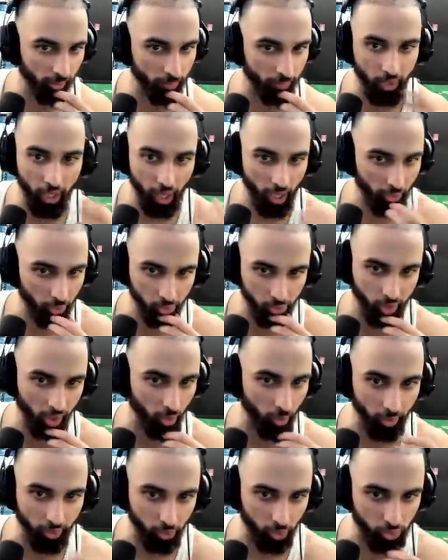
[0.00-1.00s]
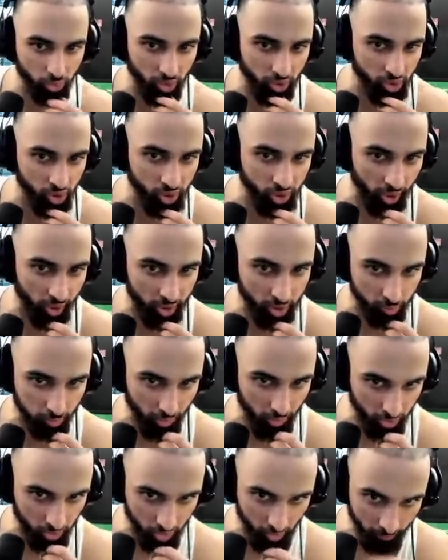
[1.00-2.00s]
Nah, I don't care. I want to go to this Jenny's
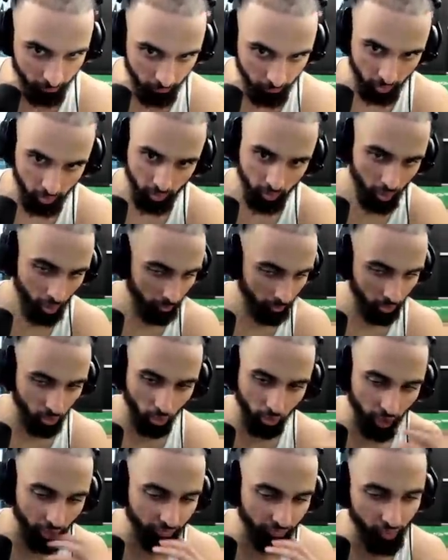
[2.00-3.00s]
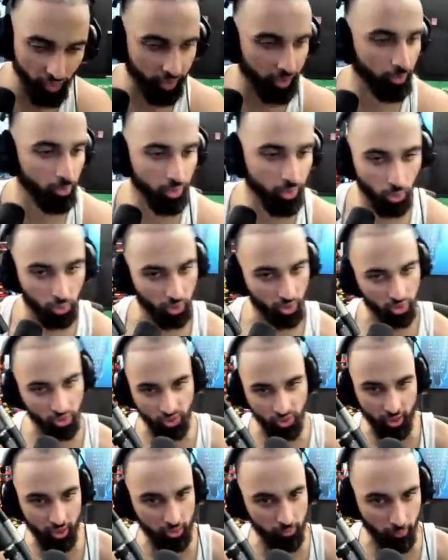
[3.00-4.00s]
place. I'm like, okay, fuck it. We go to this
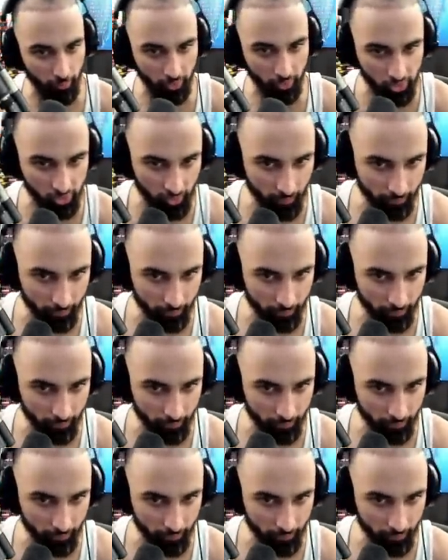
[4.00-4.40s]
Jenny's place.